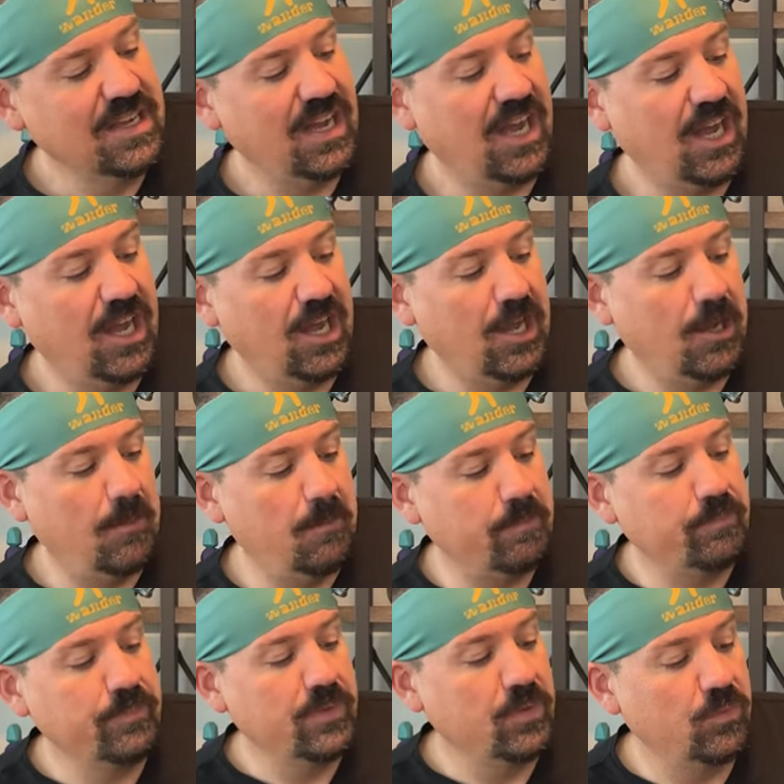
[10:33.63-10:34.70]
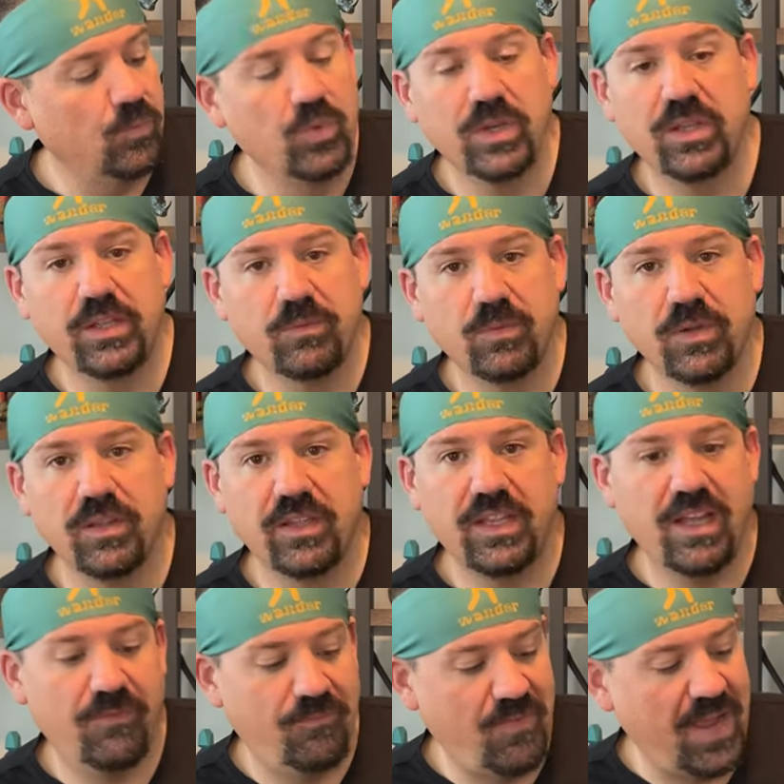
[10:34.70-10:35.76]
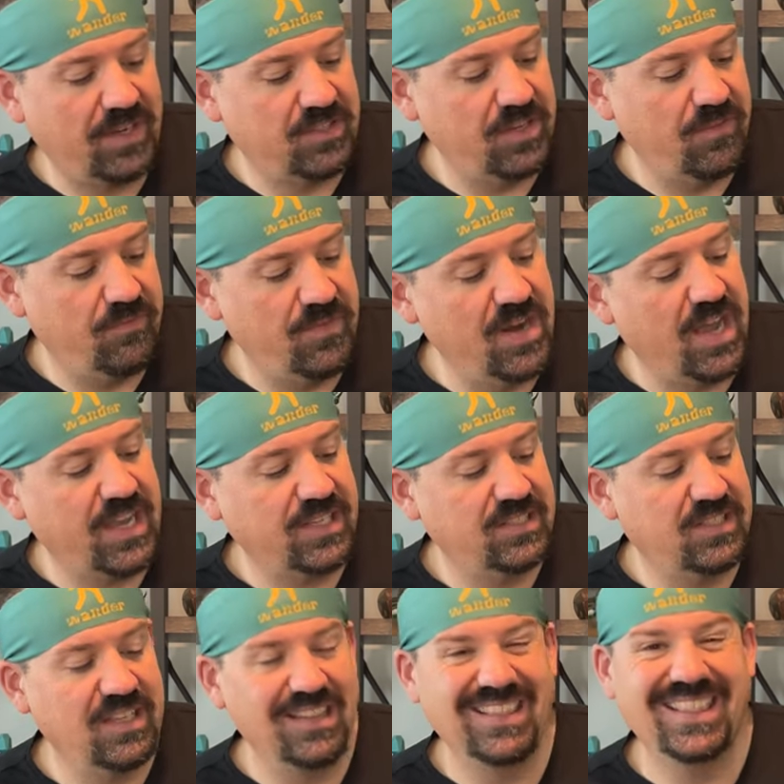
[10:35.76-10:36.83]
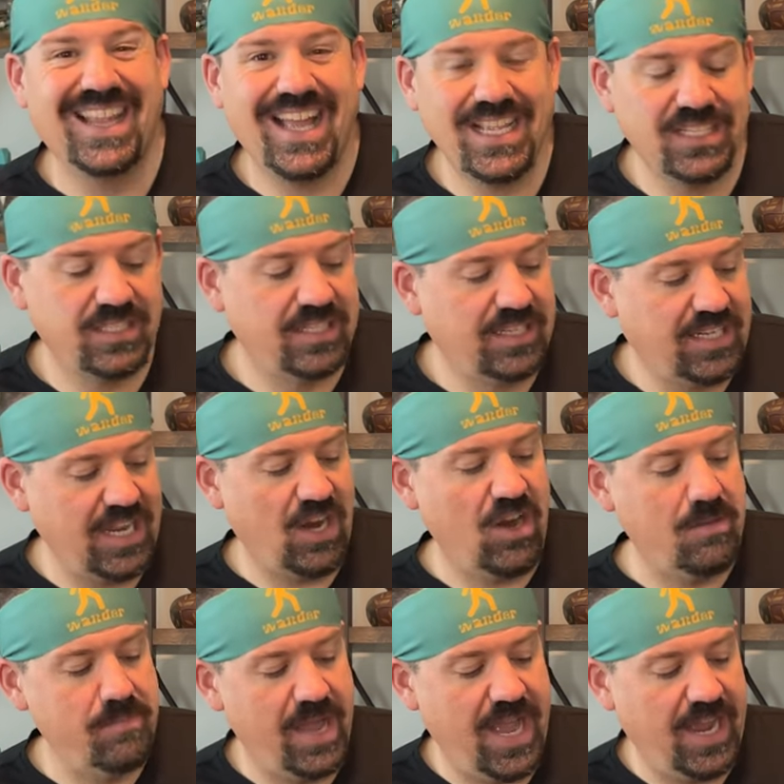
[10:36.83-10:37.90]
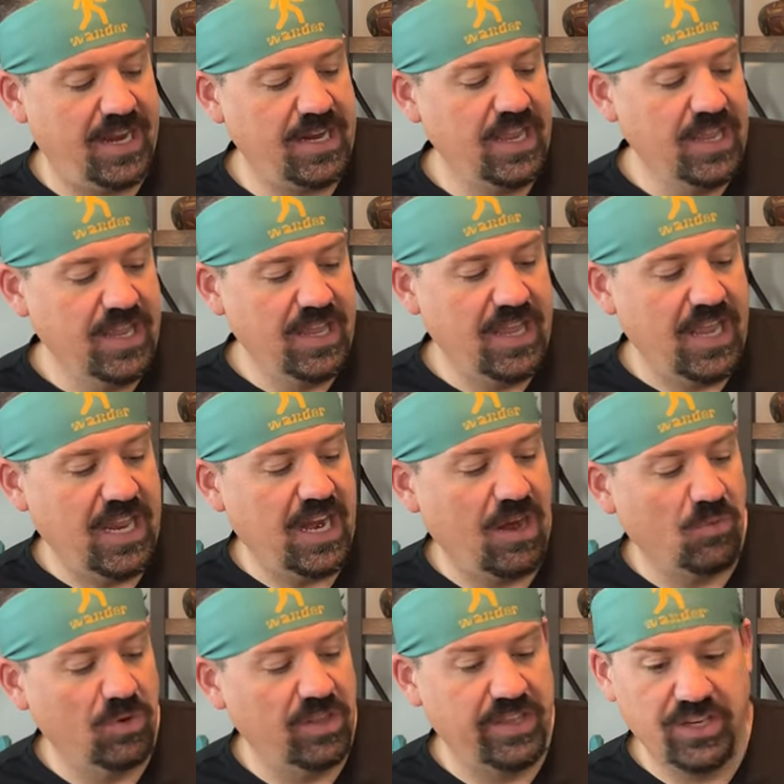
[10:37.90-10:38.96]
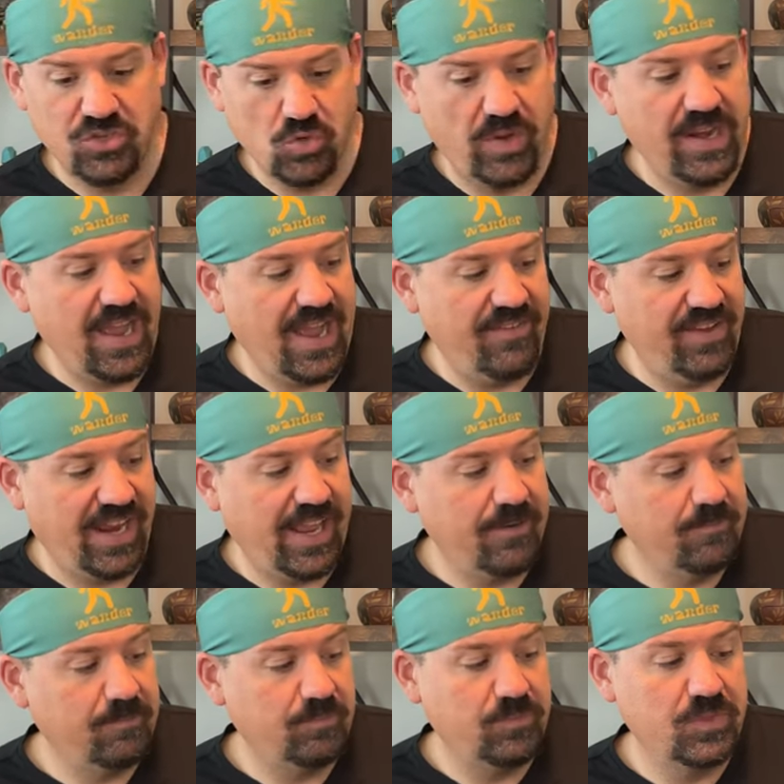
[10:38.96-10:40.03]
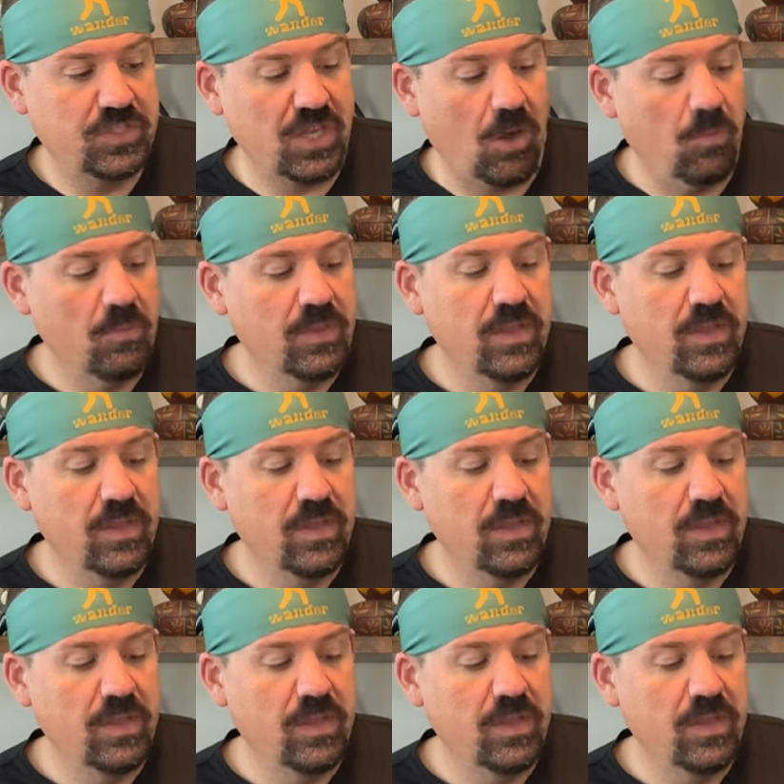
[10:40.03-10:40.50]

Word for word: Um, really, really effective, nice, light carry bag, and I really enjoyed having it. So